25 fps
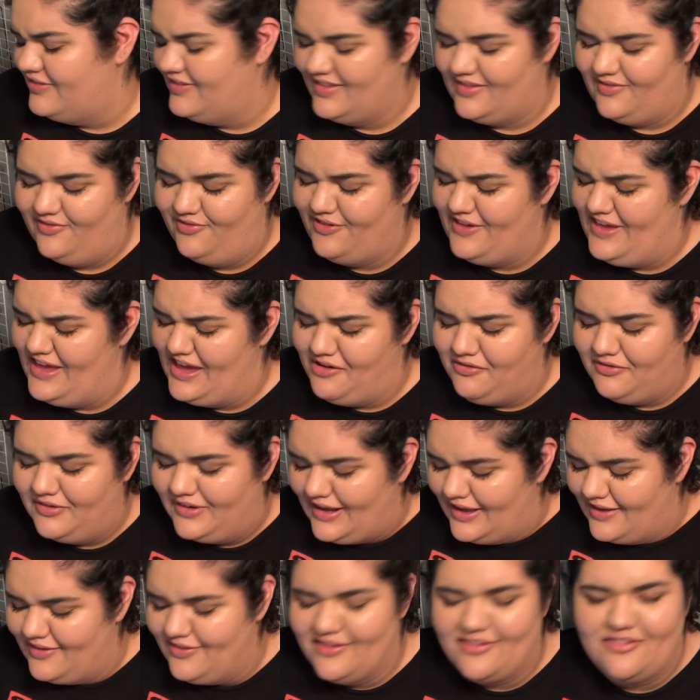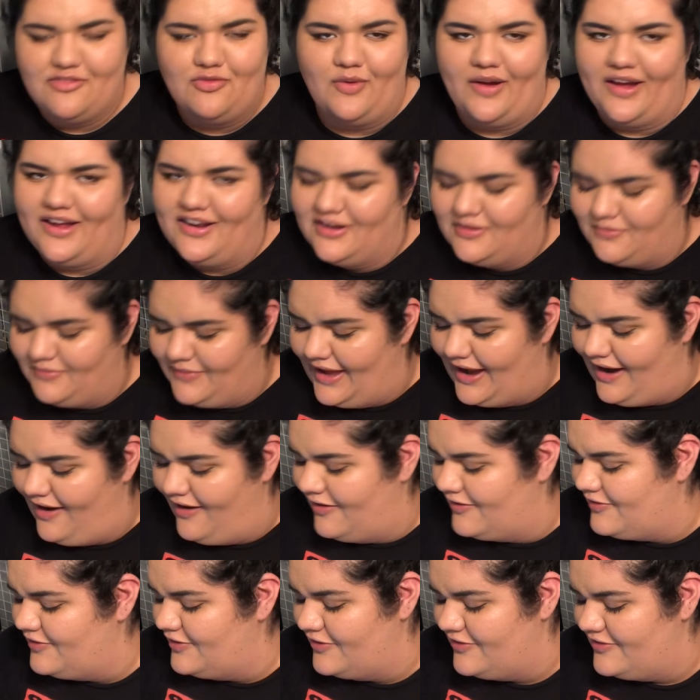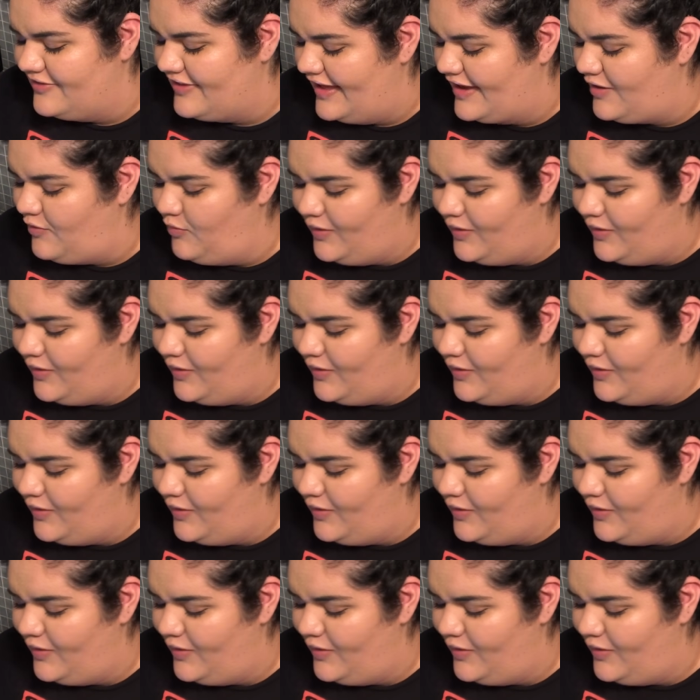Fiona, this random character, is like,